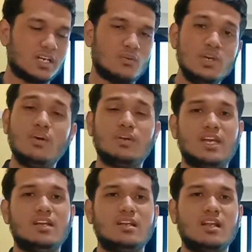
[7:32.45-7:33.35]
we know
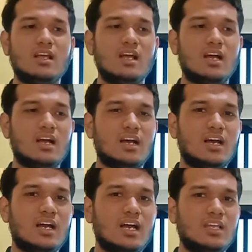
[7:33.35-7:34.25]
that
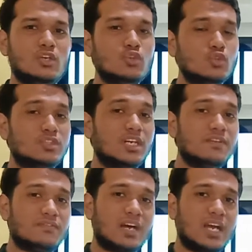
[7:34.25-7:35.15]

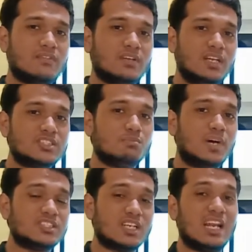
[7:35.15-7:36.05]
U-235 is
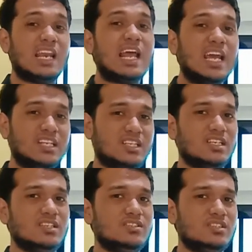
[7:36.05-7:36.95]
much lighter
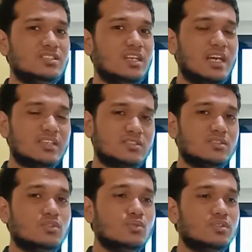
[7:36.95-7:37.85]
since it has
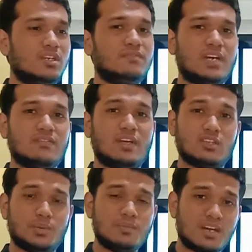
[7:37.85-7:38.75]
235
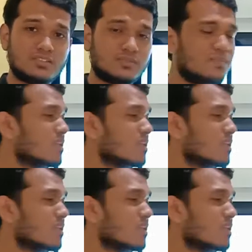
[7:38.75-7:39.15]
atomic mass